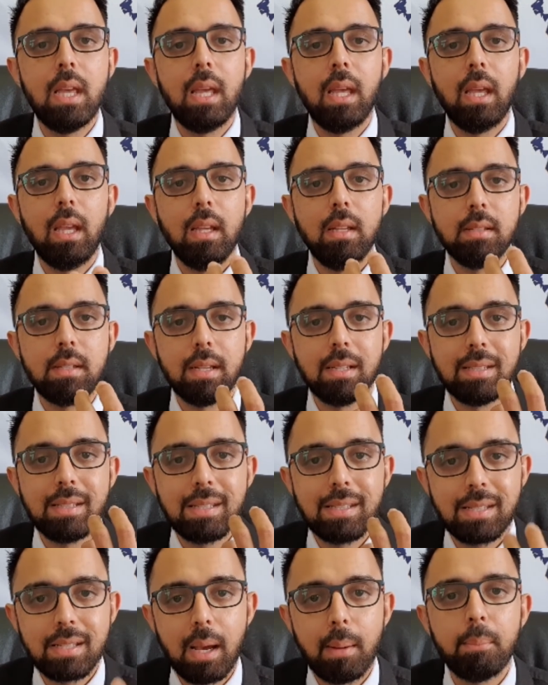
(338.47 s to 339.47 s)
is a
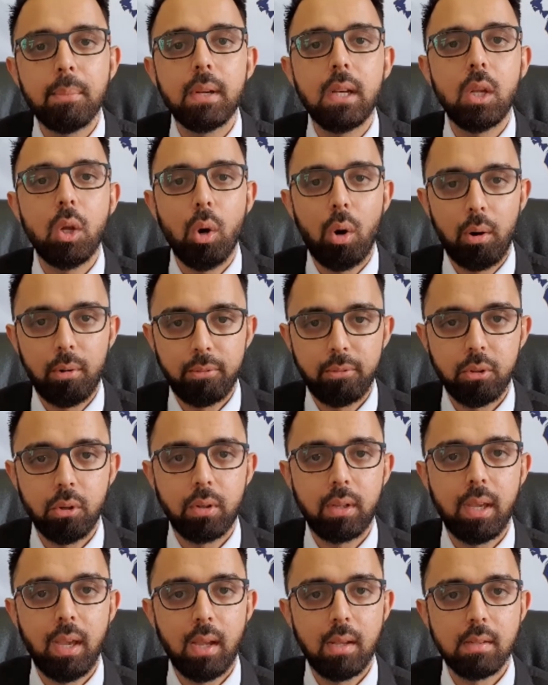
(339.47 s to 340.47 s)
summary of your
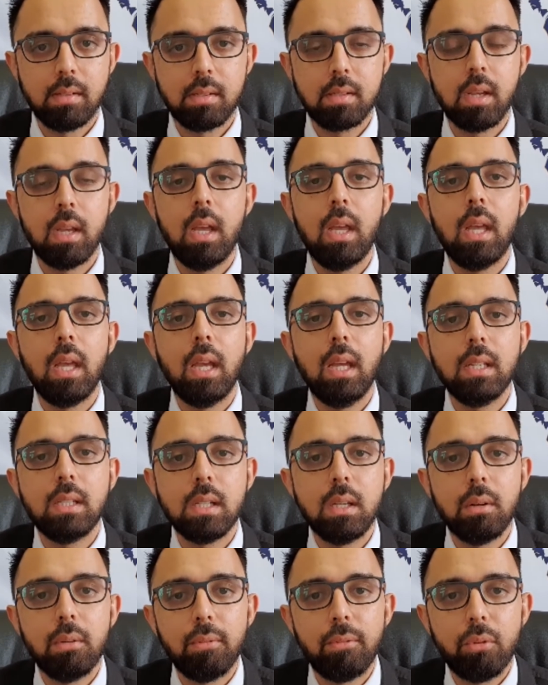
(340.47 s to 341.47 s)
case. It
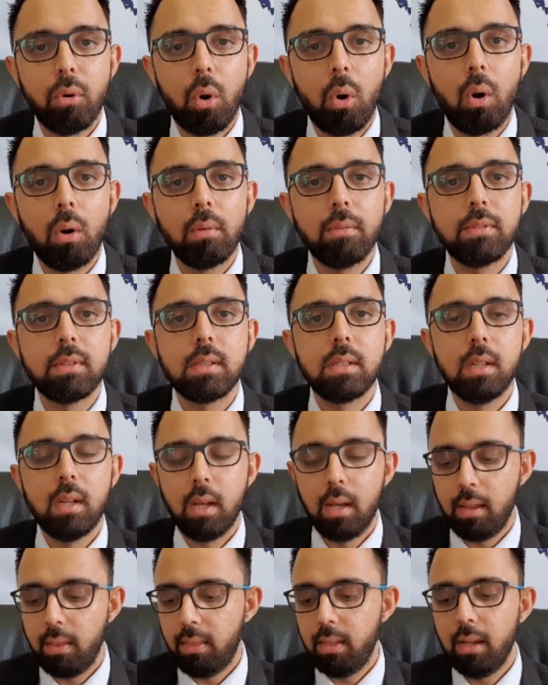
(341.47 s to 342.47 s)
involves
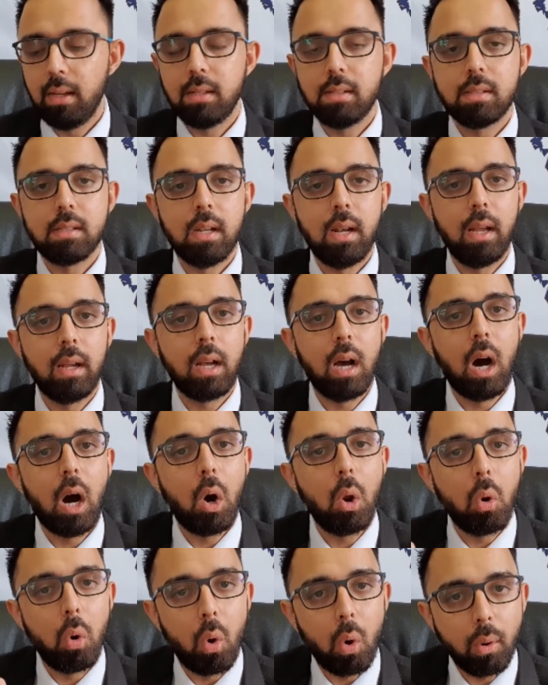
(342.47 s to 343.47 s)
things like how
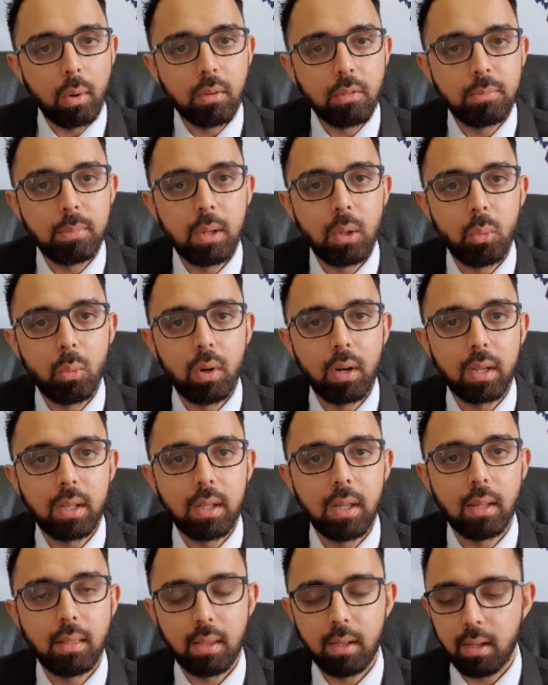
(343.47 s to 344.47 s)
long you've been working
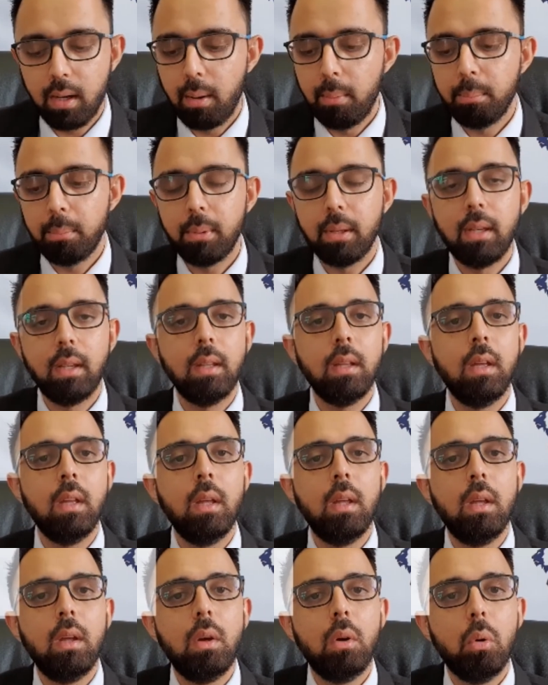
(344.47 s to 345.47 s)
at the company,
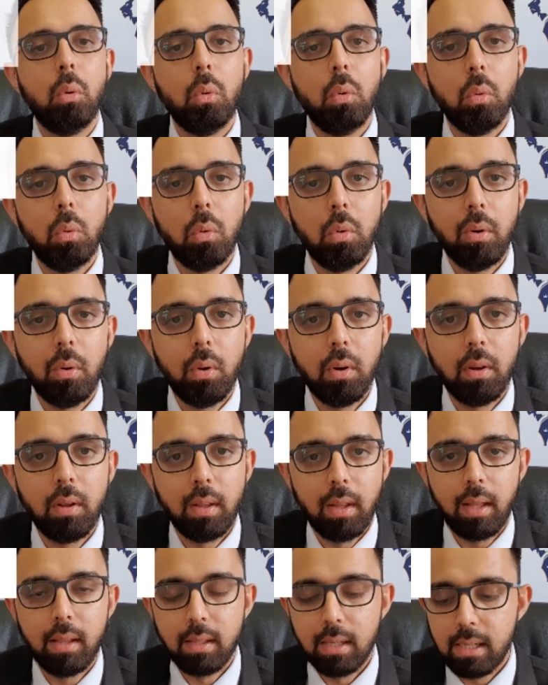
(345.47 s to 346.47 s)

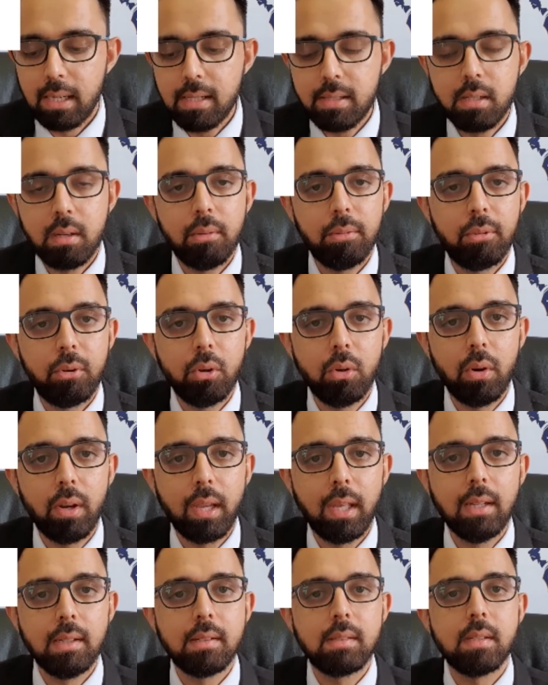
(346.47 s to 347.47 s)
the reason for your
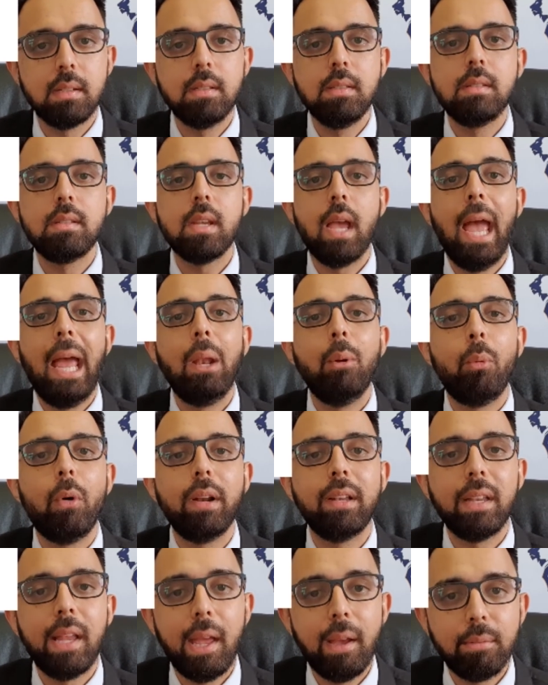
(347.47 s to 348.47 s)
innocence, and
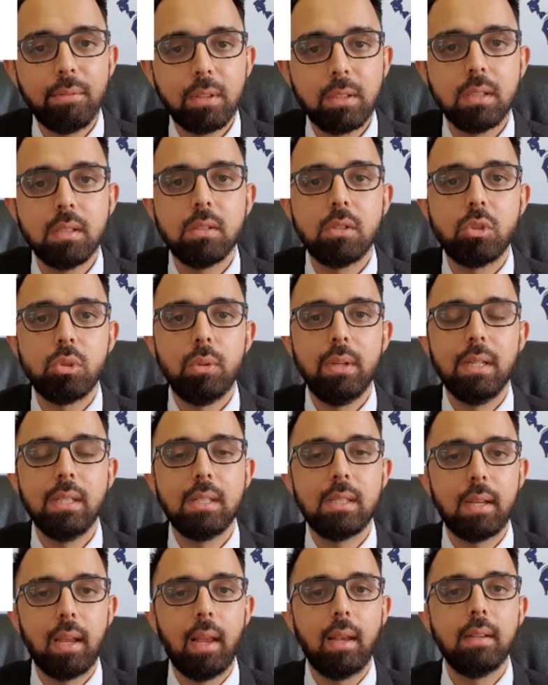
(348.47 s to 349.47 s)
what evidence you
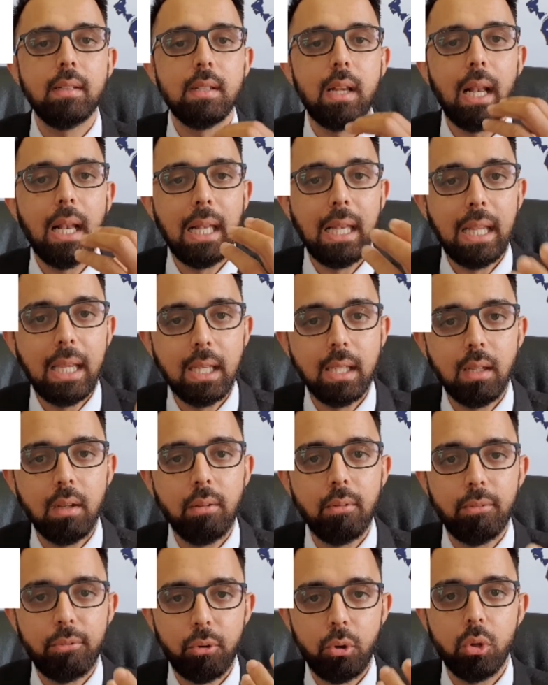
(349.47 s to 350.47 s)
intend leading
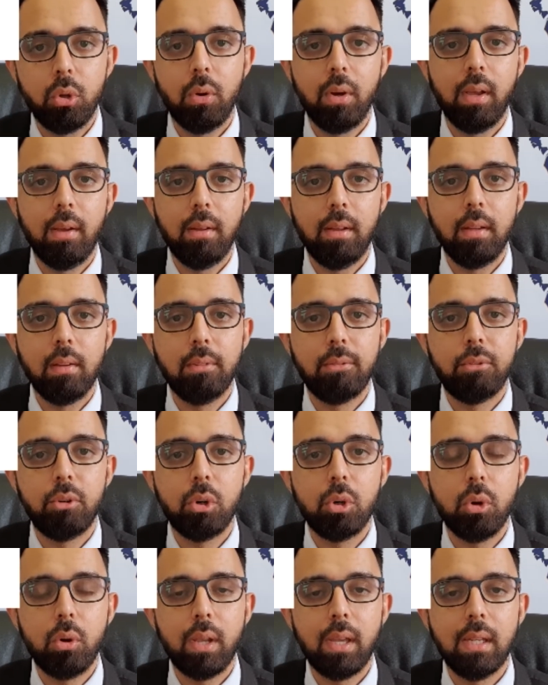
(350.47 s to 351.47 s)
for
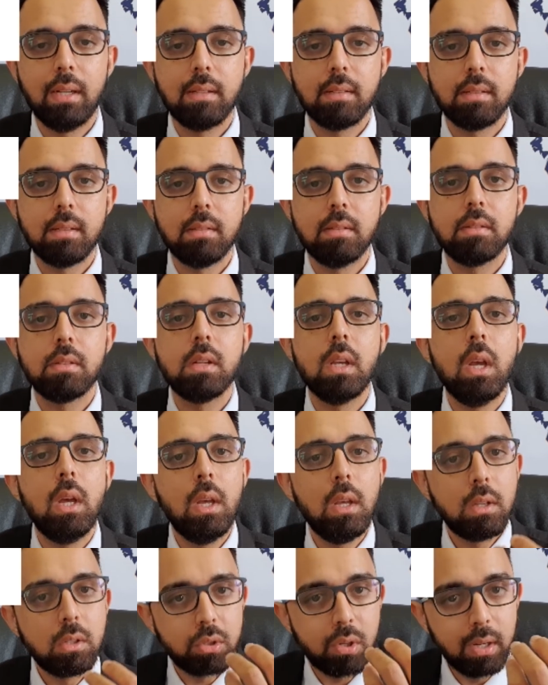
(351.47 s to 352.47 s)
your innocence.
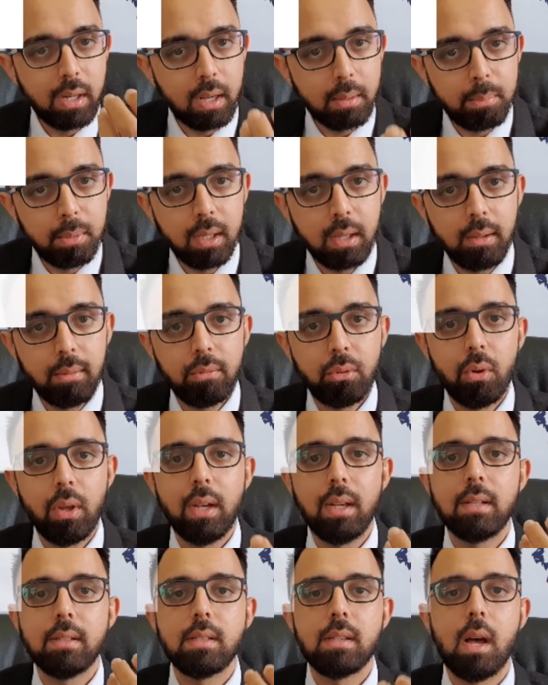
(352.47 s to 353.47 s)
So let me give you an
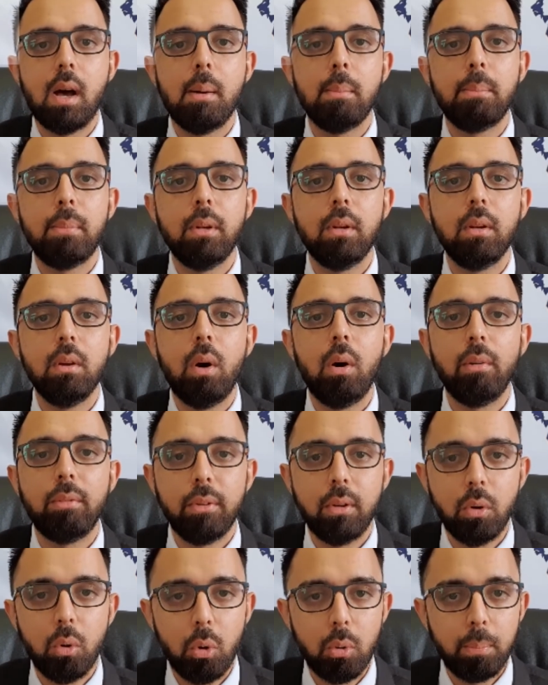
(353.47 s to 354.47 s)
example of an
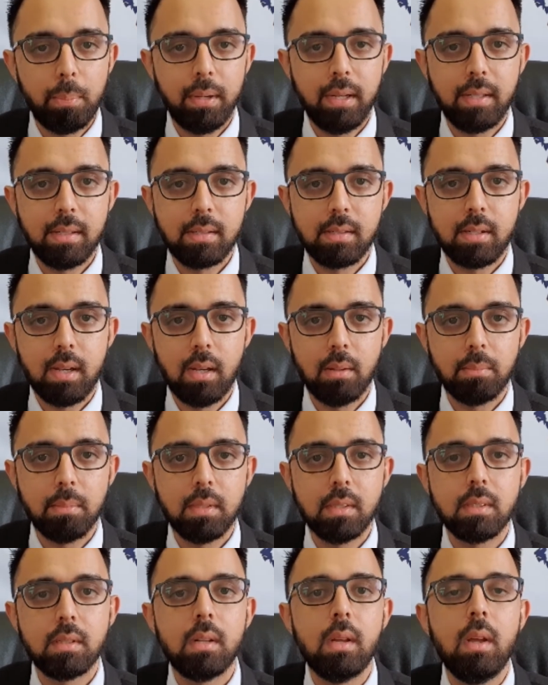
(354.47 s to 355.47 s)
opening
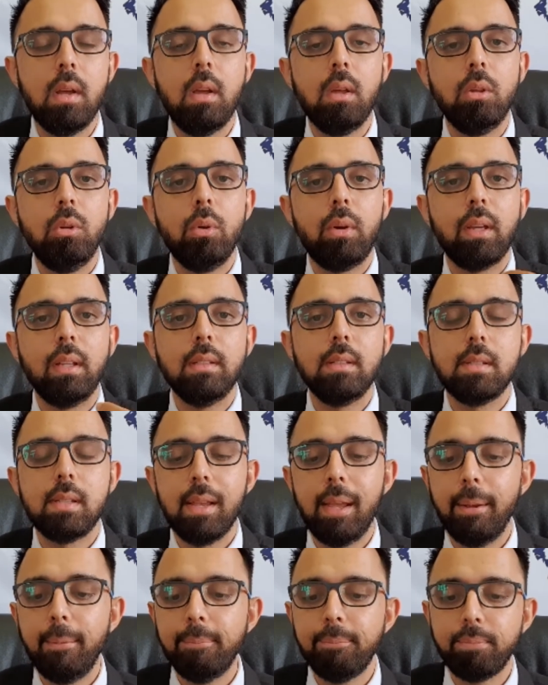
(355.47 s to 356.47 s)
statement. You can
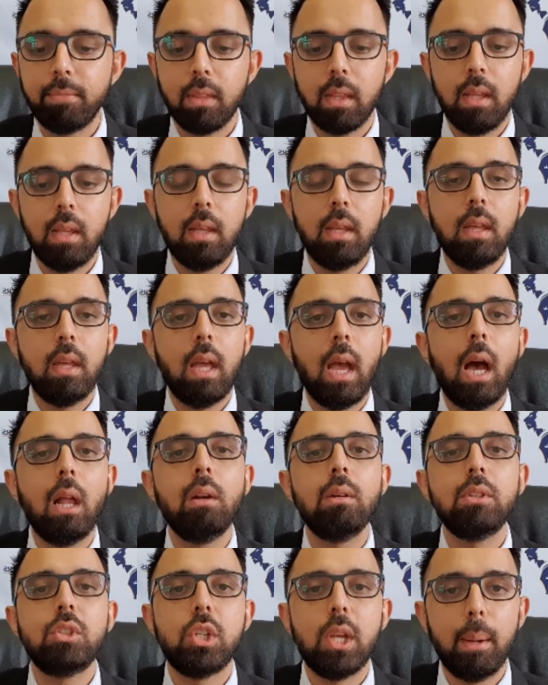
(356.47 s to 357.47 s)
say, "Hello
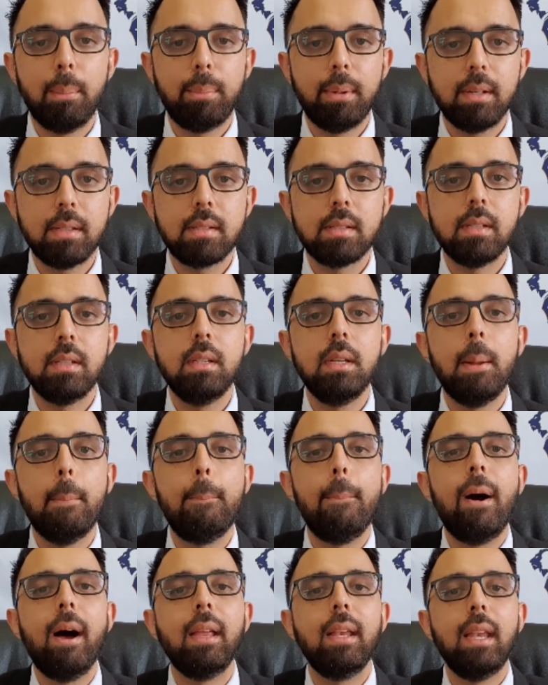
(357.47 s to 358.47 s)
Chairperson,
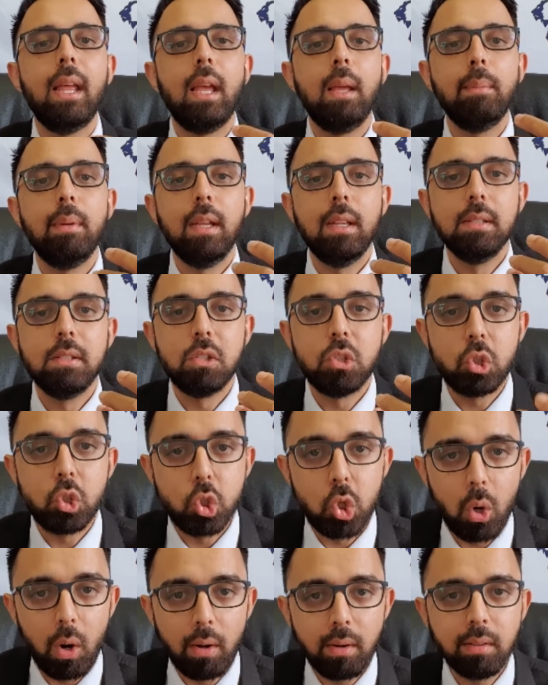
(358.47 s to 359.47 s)
my name is
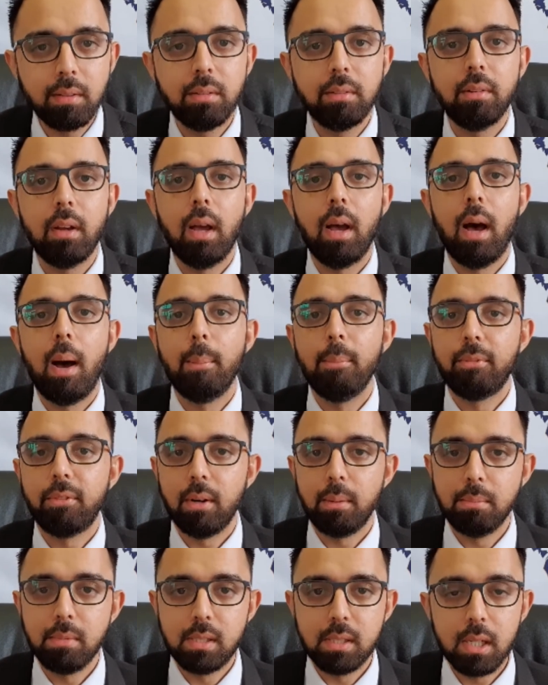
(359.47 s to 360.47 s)
John. I'm
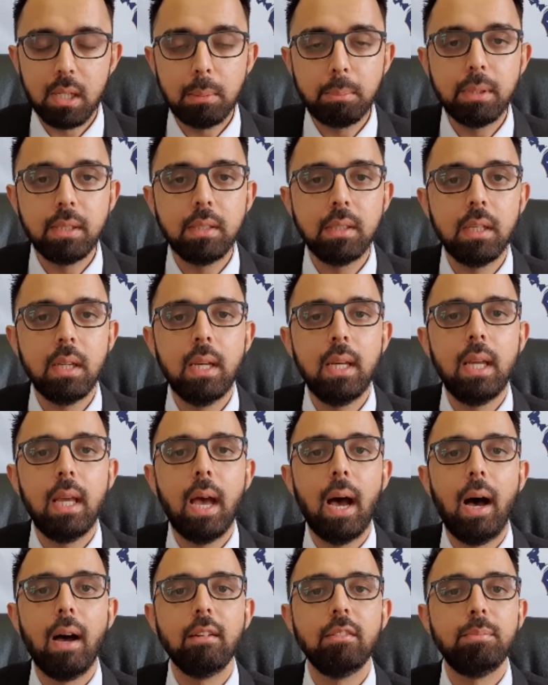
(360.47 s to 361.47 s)
from Durban.
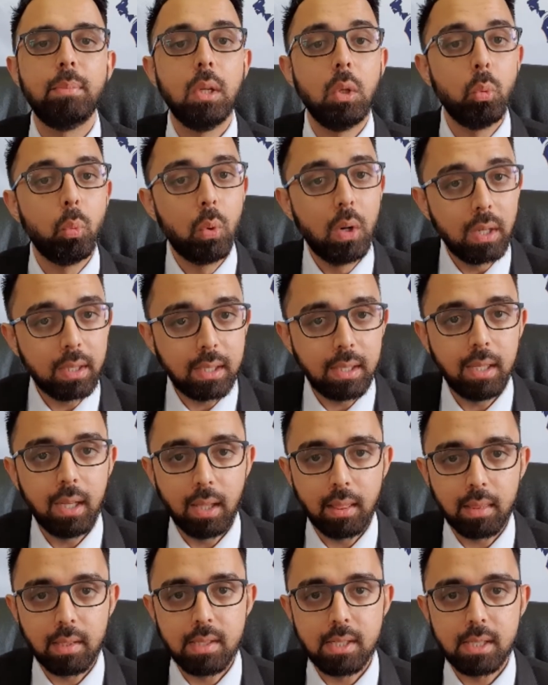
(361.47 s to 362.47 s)
I've been working at this